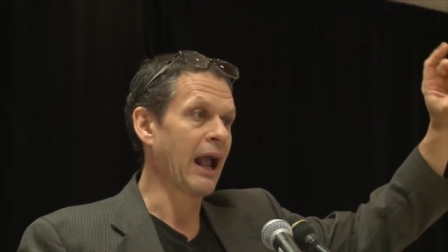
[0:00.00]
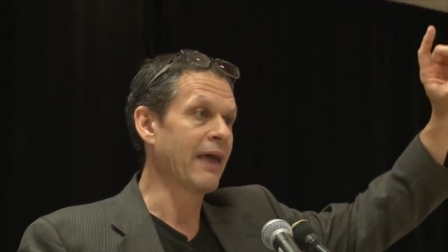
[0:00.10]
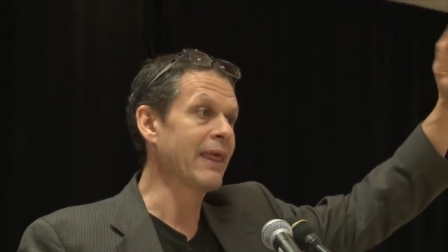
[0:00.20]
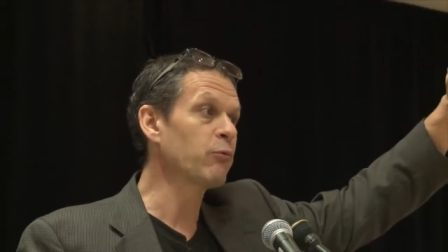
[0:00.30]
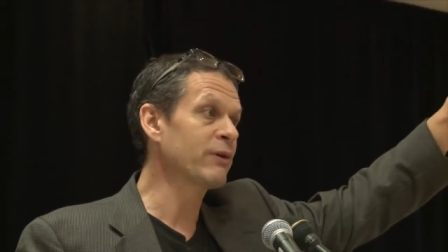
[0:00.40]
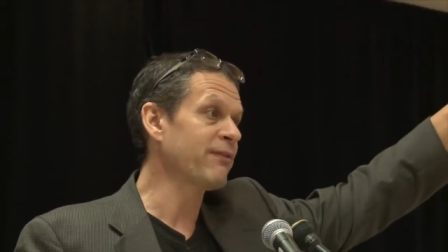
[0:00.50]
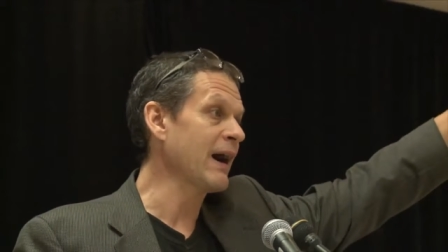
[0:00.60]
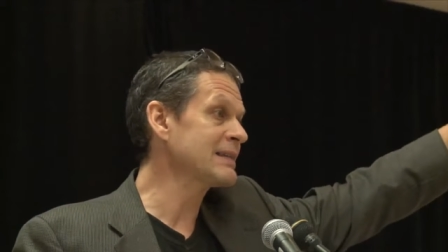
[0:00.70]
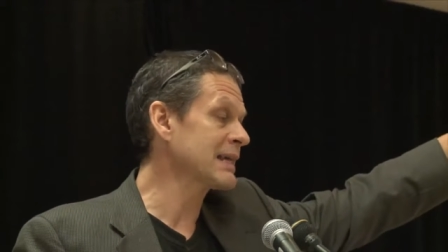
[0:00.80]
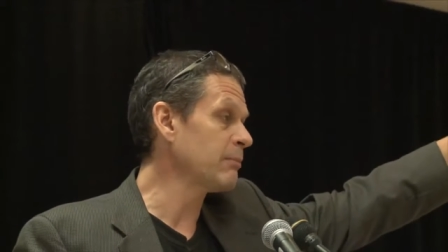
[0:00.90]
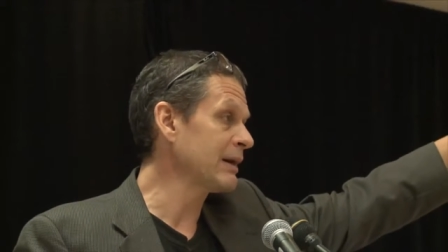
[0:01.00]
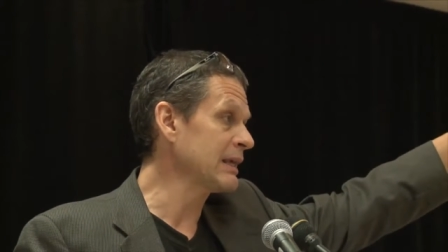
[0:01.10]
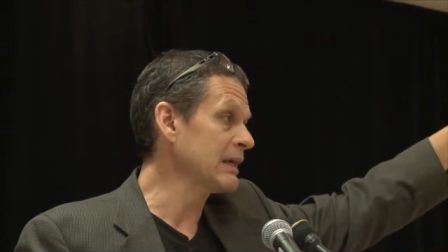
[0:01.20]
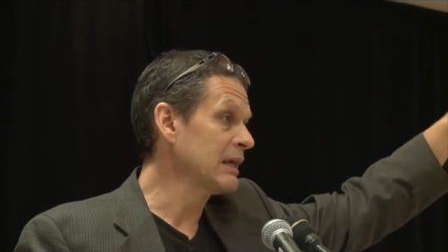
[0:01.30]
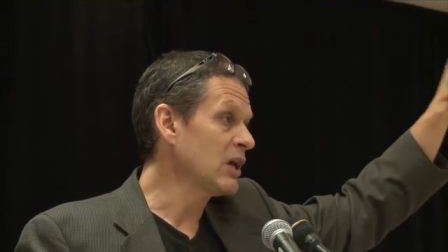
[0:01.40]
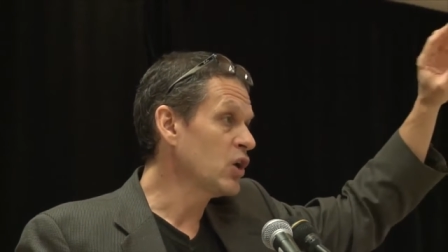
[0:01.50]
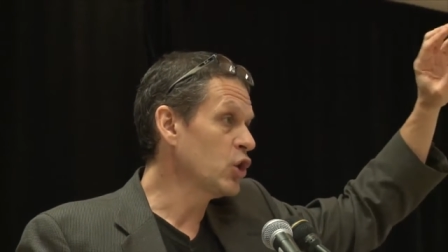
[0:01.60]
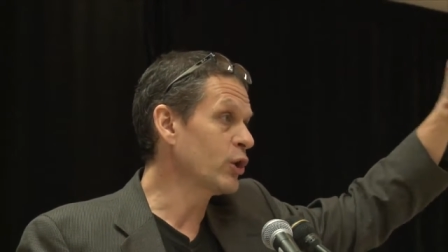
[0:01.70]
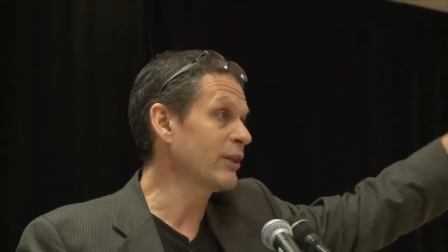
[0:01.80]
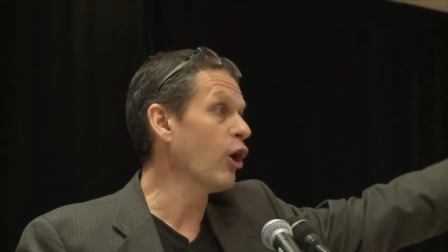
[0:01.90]
And then we find somebody
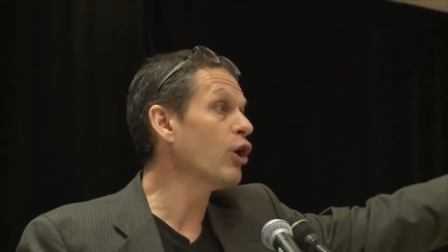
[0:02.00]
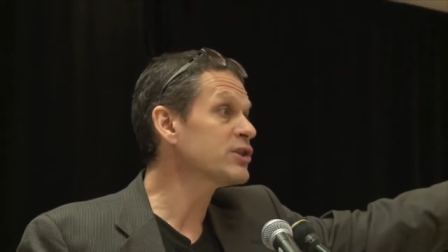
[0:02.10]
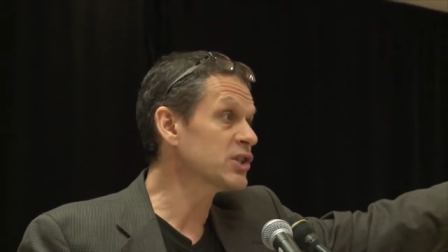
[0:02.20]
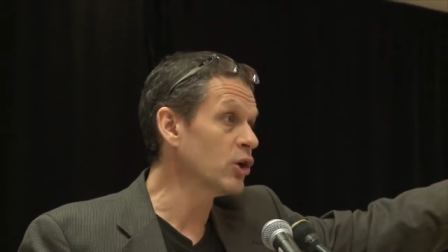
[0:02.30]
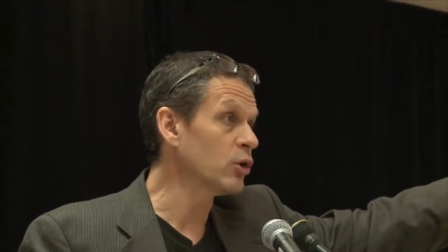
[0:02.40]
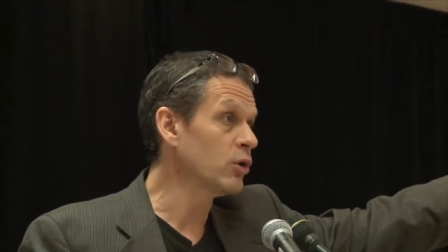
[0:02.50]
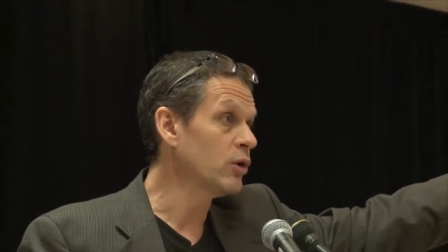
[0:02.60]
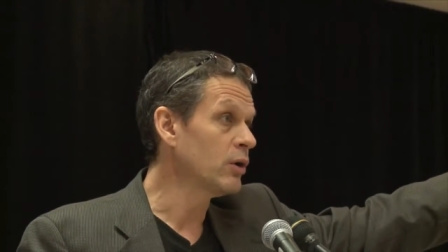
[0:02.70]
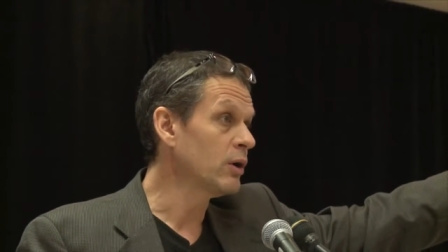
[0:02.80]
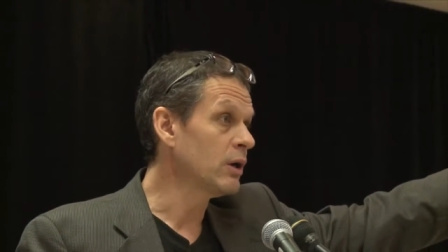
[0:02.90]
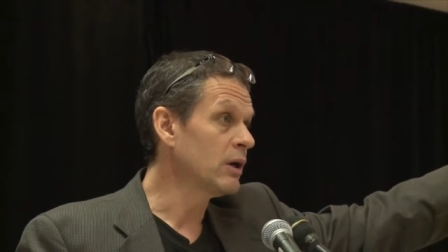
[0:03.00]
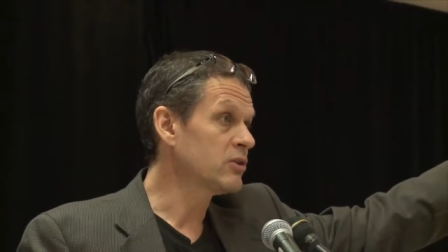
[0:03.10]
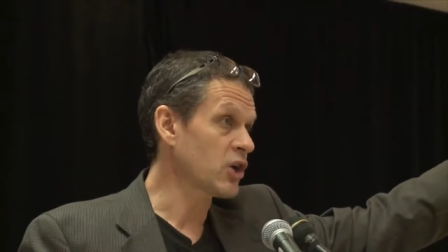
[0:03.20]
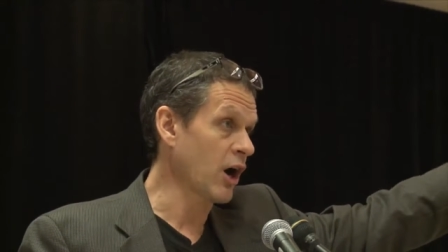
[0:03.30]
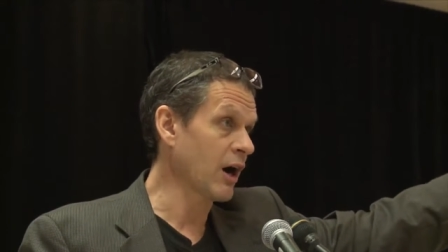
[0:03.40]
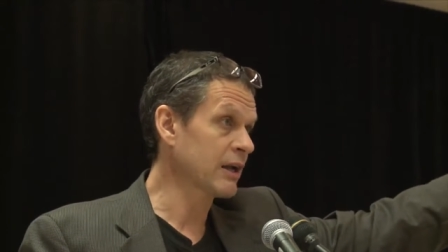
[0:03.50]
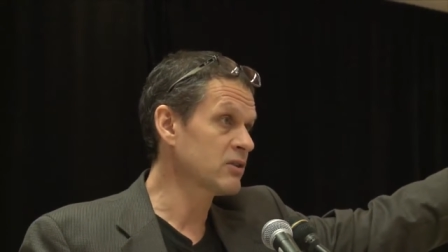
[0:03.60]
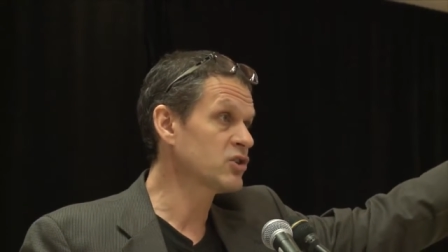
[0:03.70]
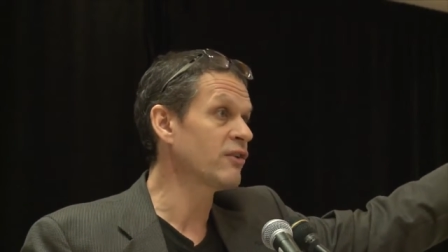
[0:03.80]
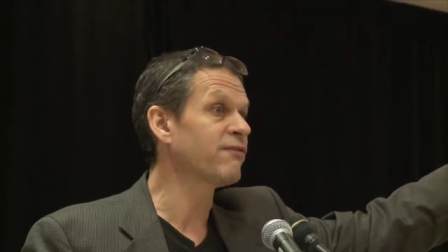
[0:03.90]
who can also
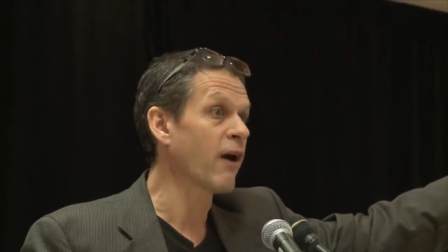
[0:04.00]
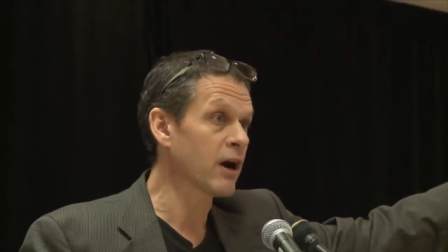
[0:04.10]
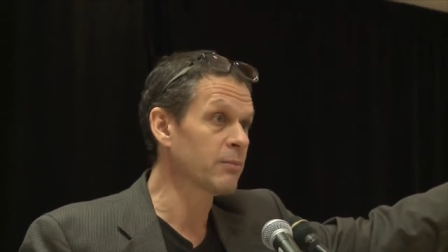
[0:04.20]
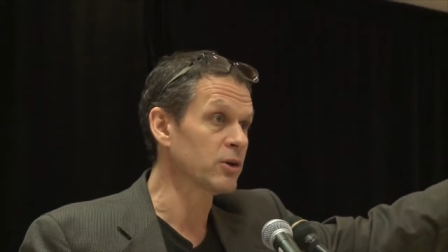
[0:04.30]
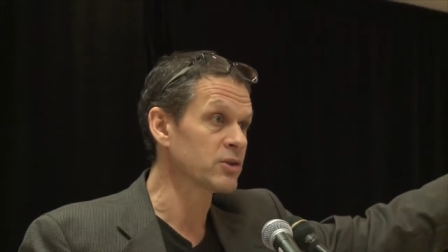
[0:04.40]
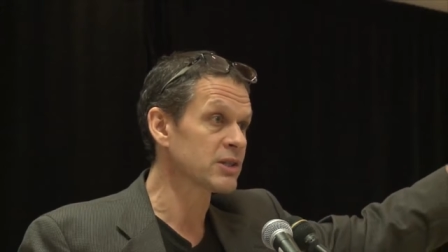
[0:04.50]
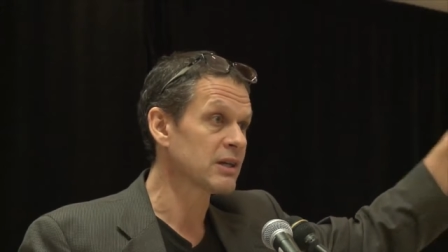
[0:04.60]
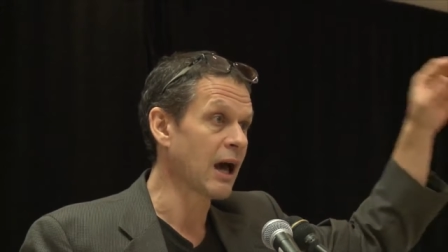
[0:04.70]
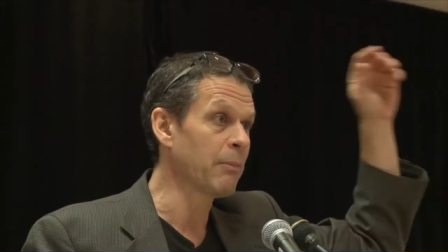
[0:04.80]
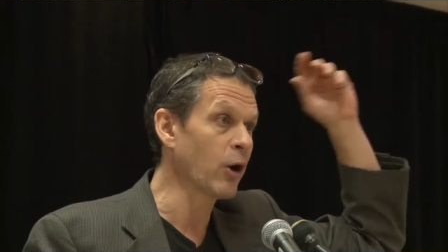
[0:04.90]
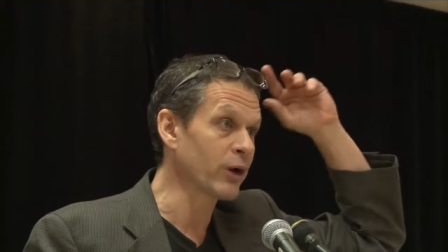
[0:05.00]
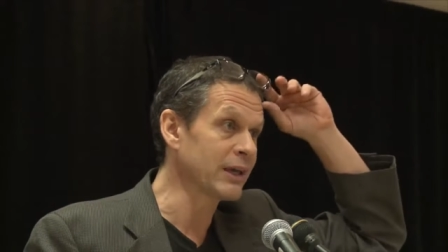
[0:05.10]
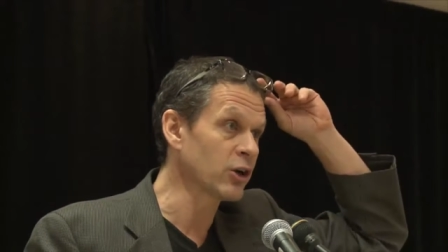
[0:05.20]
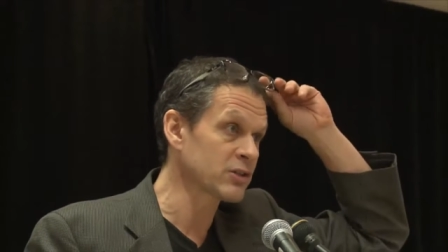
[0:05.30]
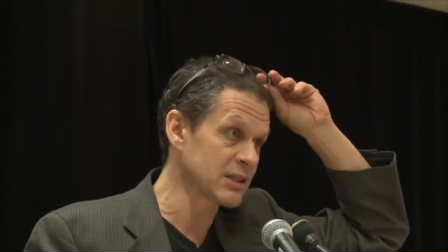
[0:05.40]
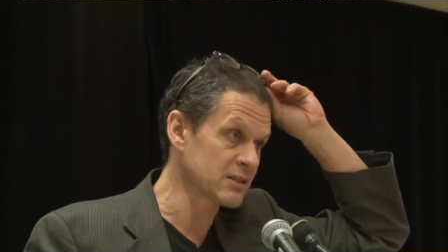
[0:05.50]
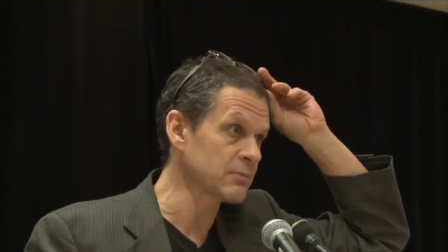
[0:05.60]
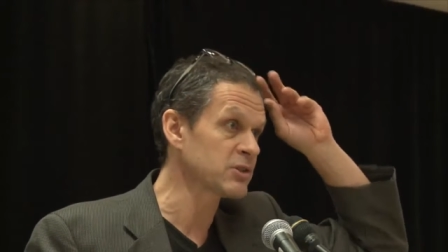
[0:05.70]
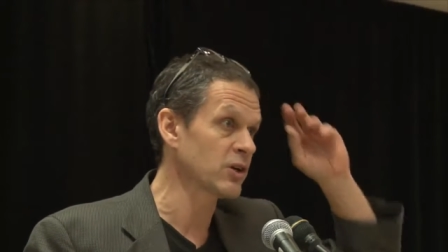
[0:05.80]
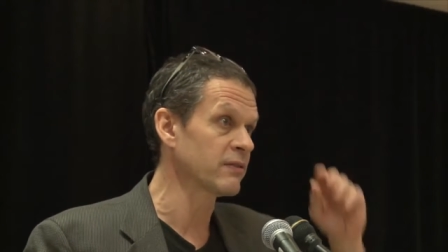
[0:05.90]
talk to farmers about
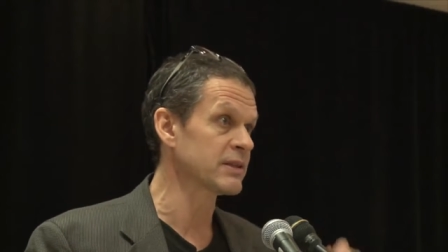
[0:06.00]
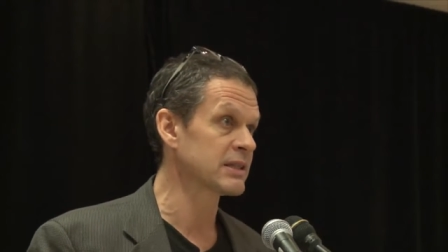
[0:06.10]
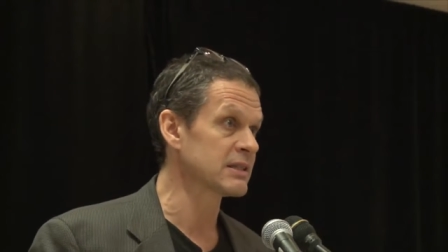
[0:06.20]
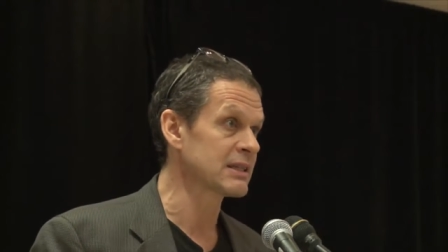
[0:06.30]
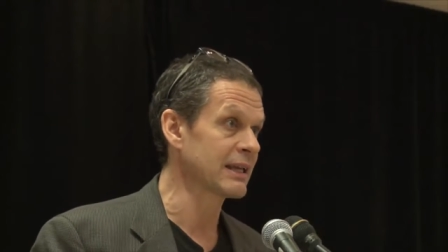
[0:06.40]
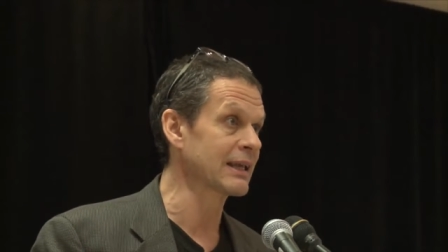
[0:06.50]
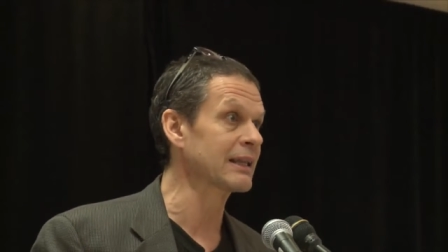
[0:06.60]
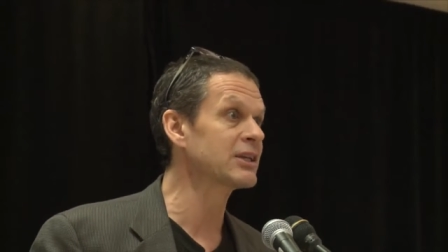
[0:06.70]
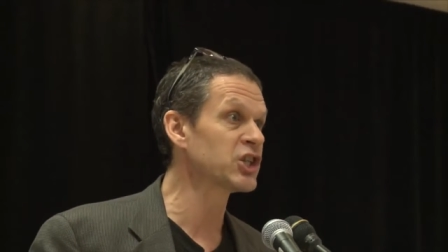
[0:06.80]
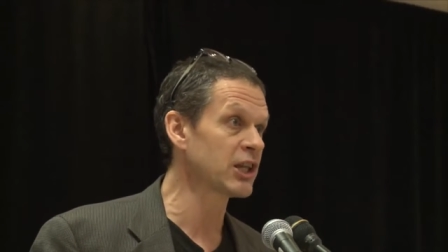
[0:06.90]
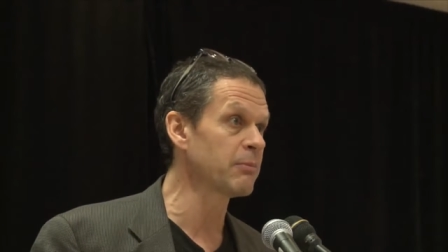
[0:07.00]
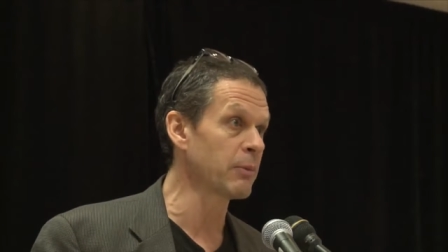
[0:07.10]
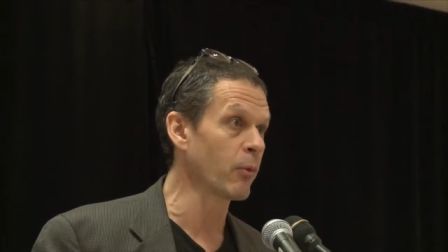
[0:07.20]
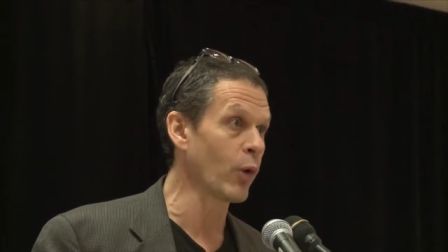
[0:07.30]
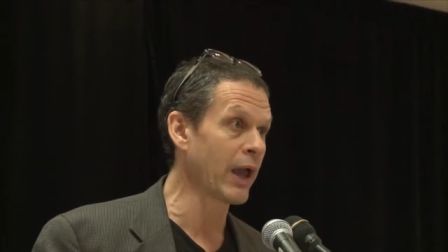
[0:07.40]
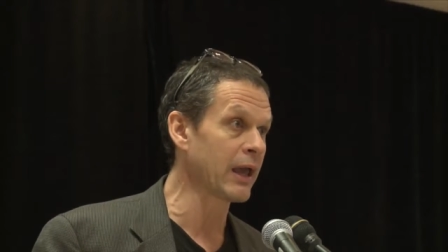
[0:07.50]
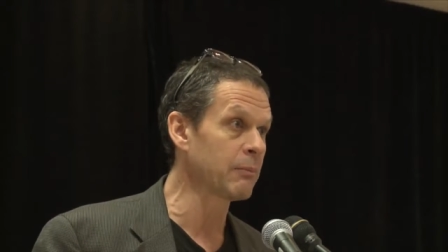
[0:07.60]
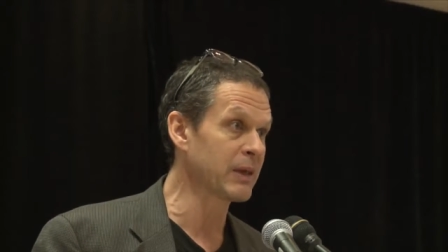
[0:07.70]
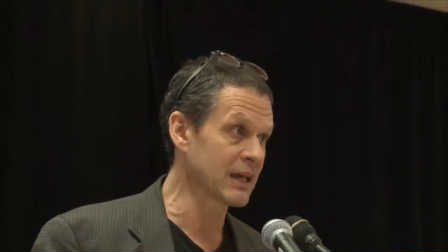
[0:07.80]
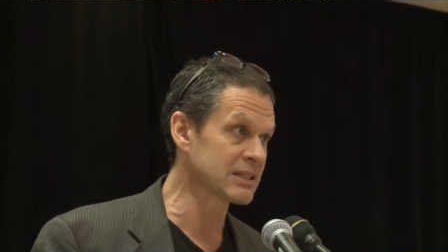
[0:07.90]
ecosystem services in a legitimate way
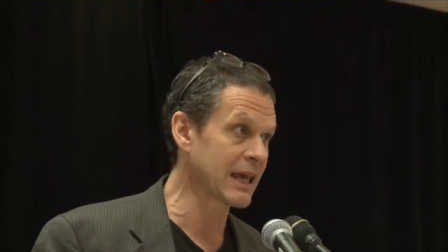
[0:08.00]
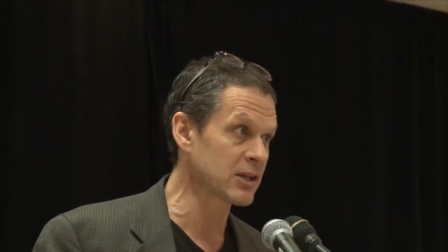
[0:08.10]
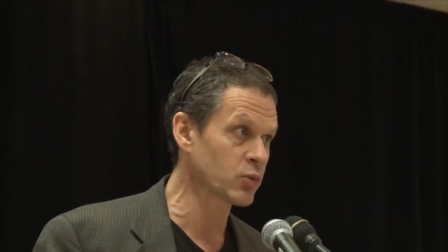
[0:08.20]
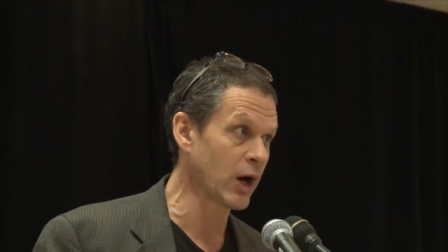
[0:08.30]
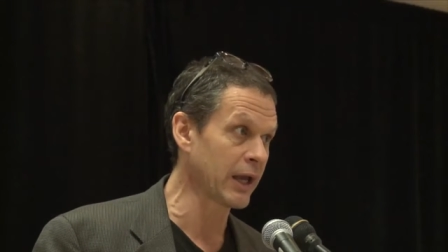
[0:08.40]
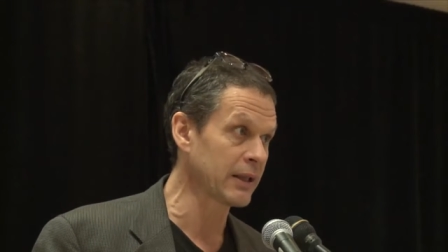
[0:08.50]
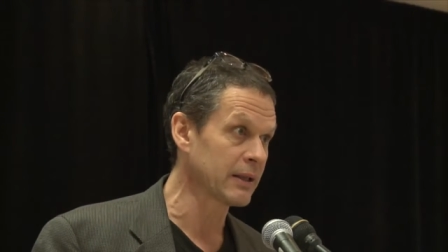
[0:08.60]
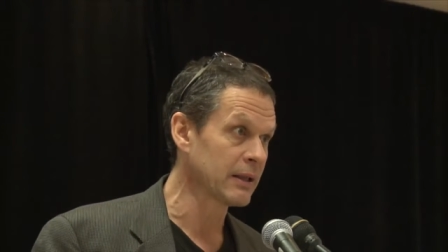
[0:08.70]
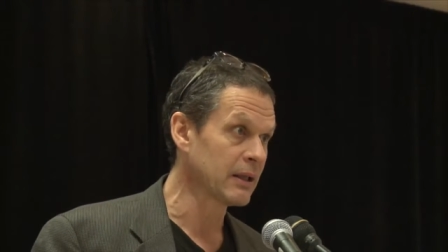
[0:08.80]
because guess what?